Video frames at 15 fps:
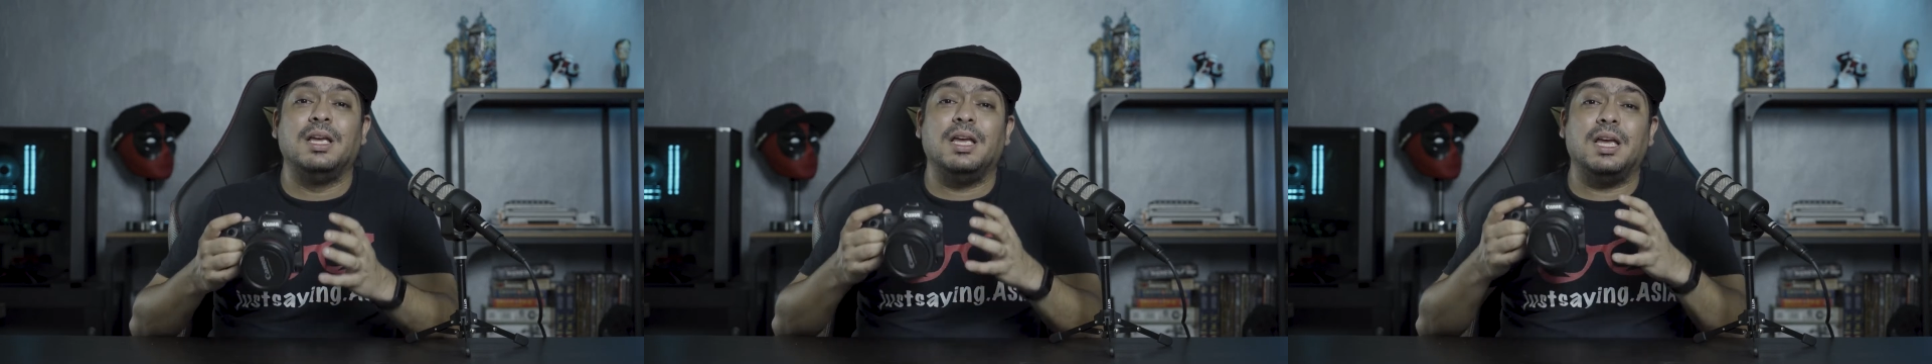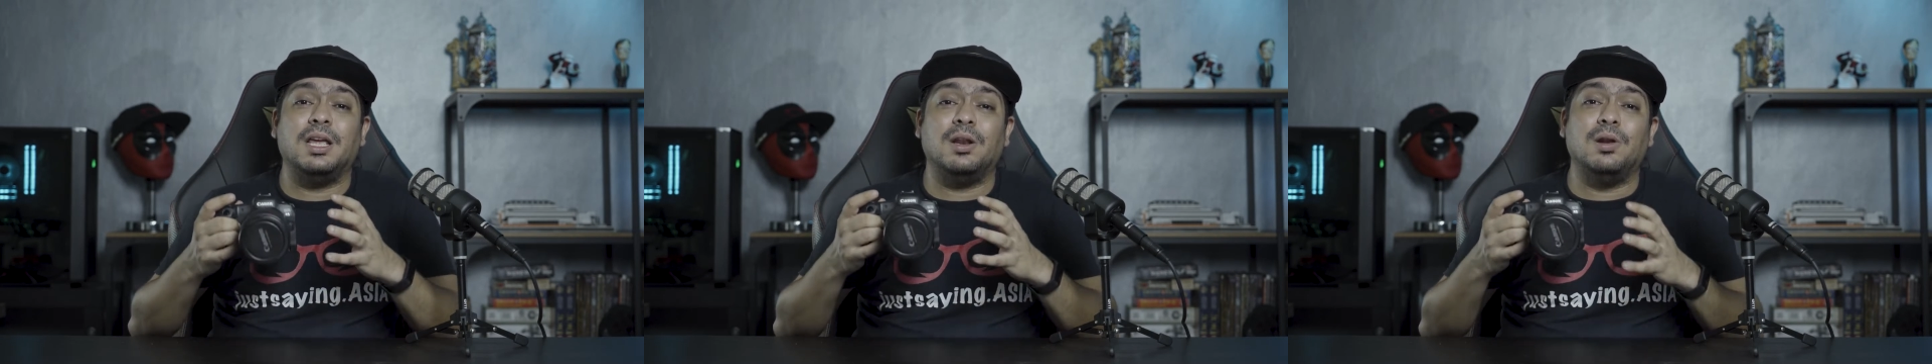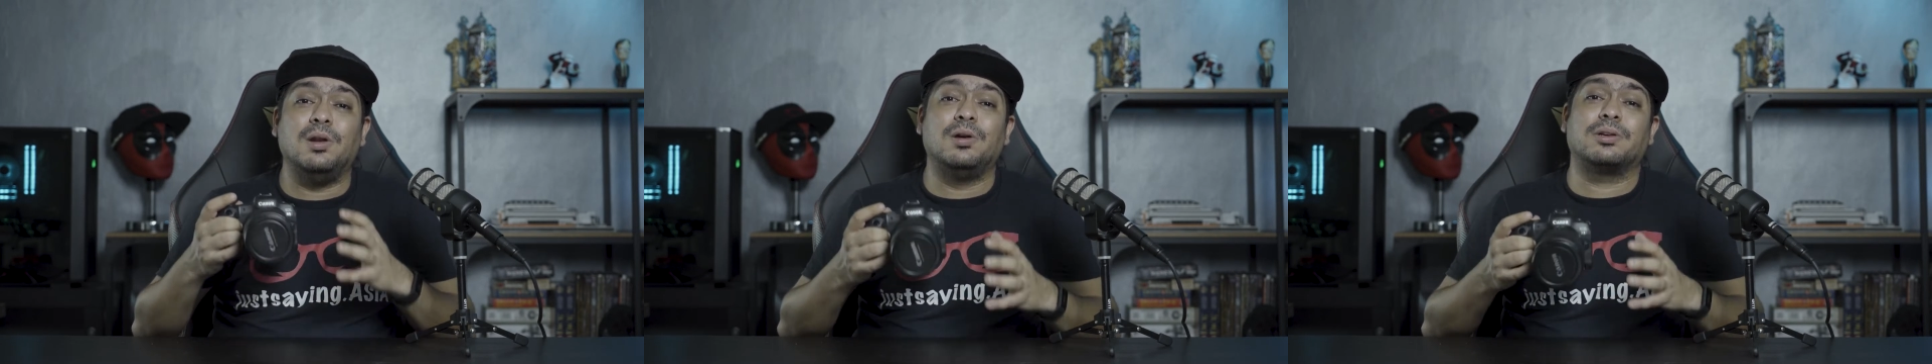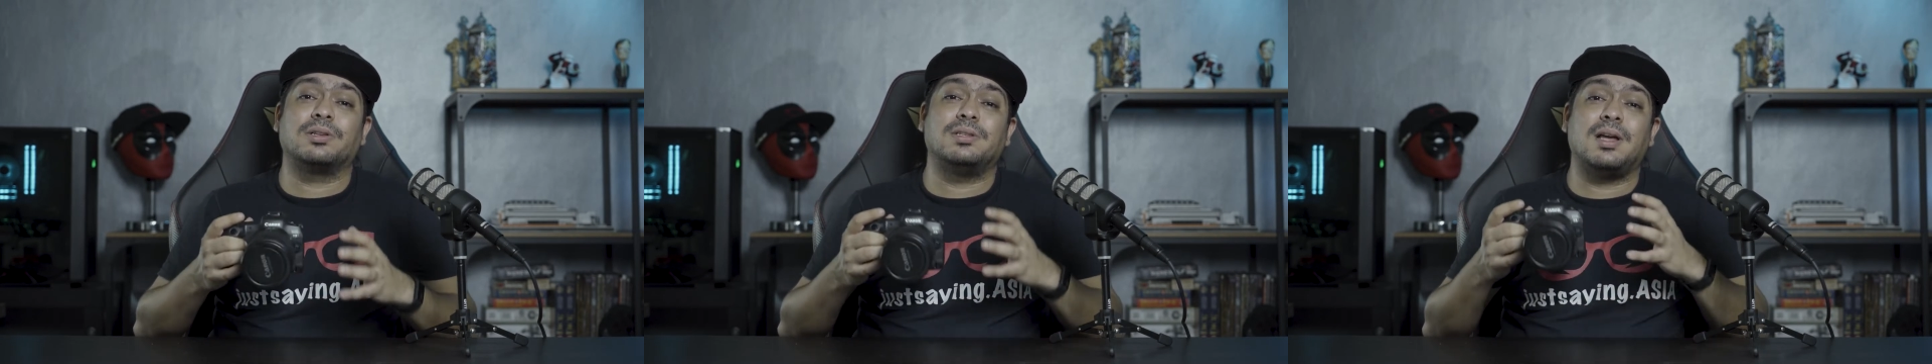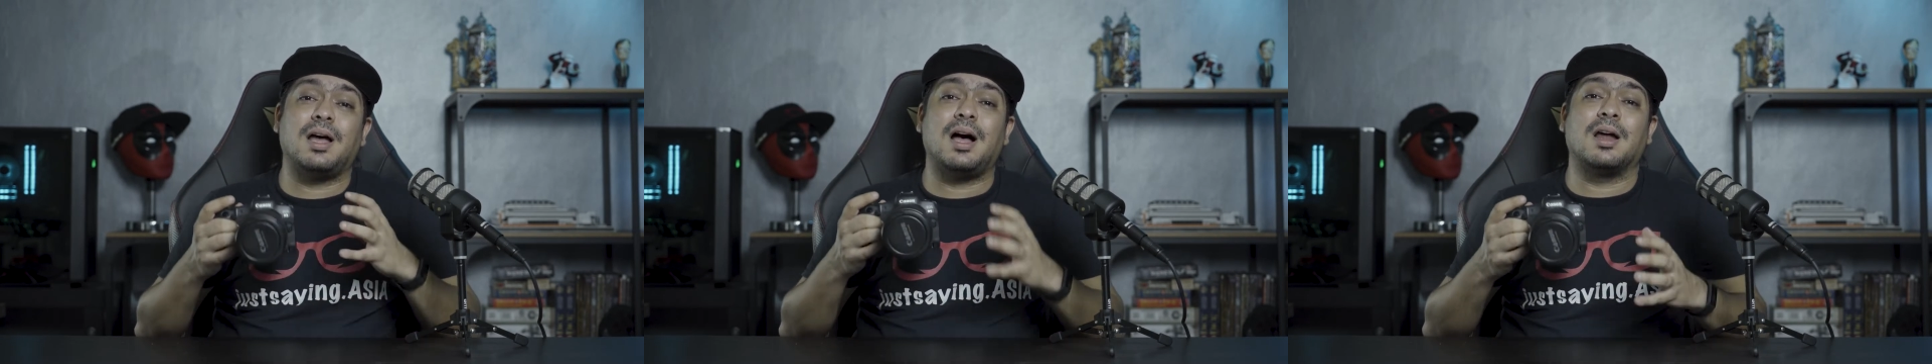it
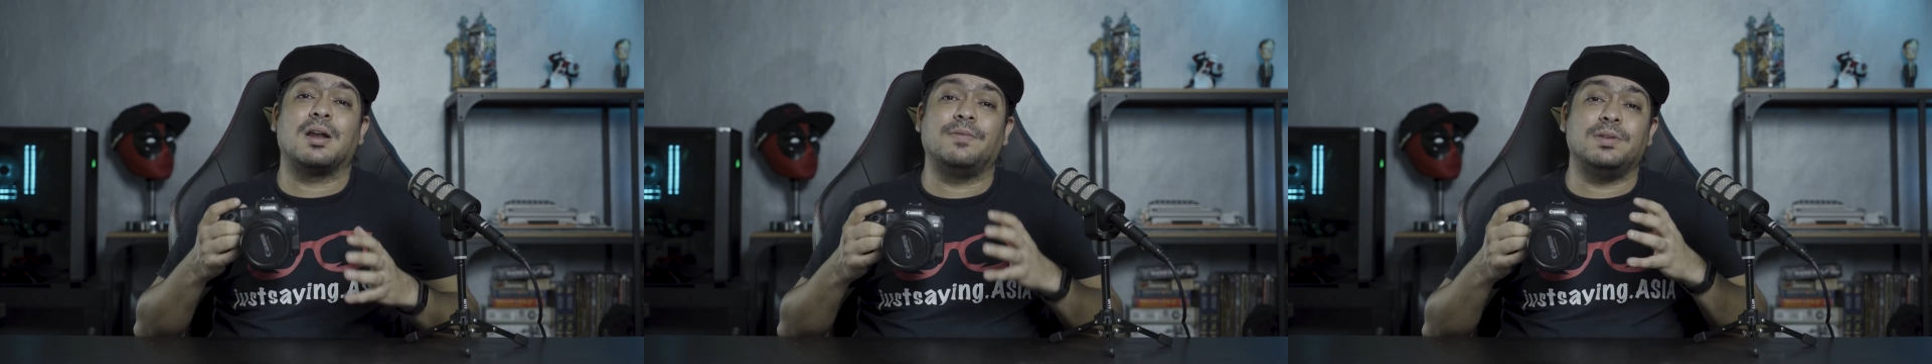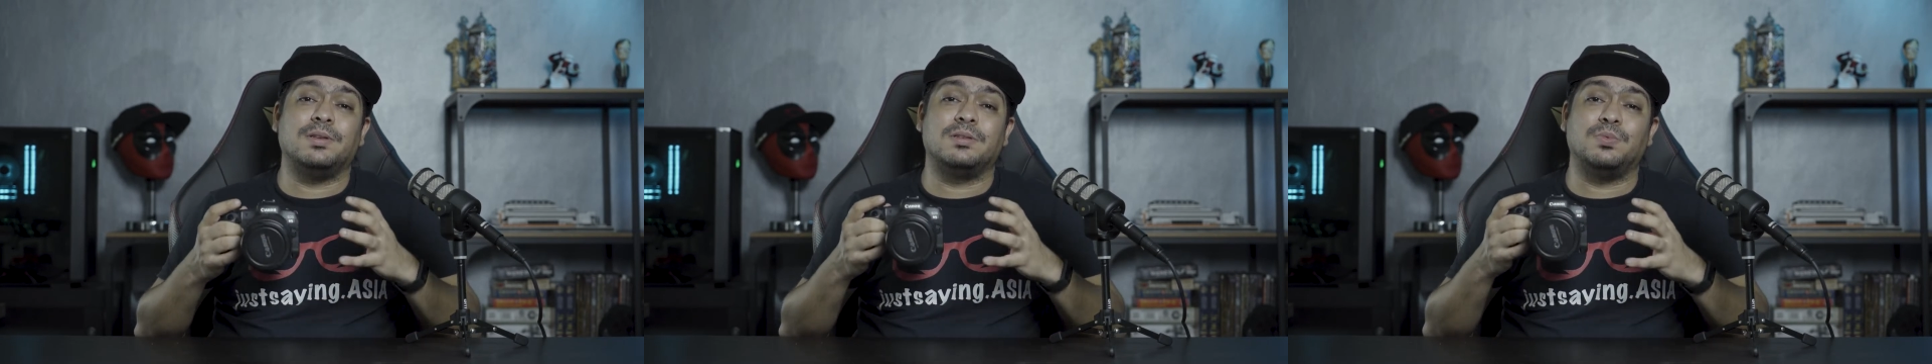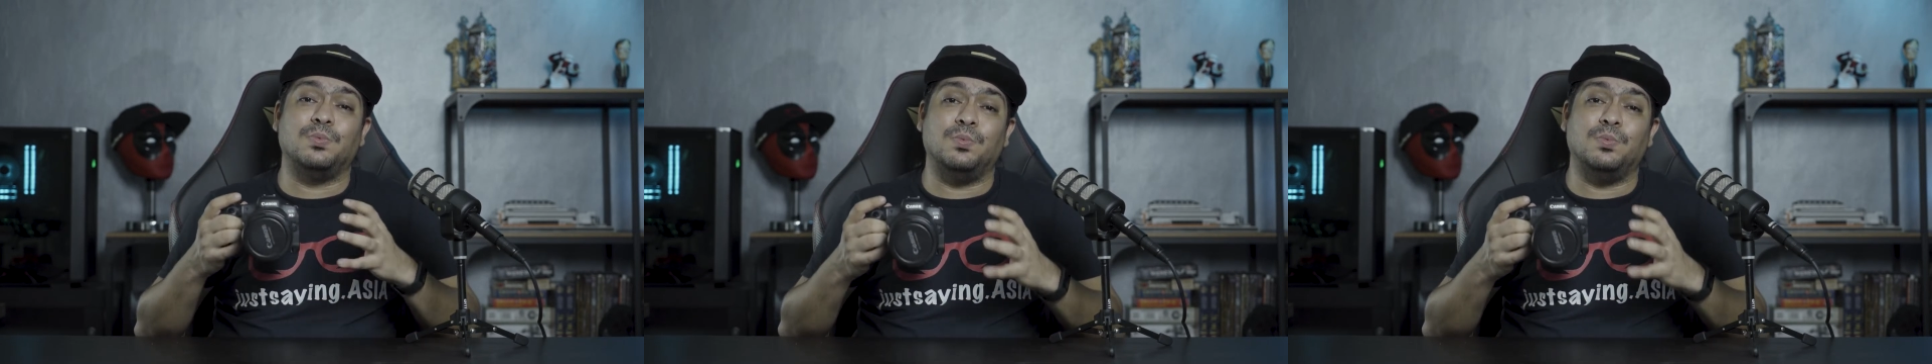looks out of this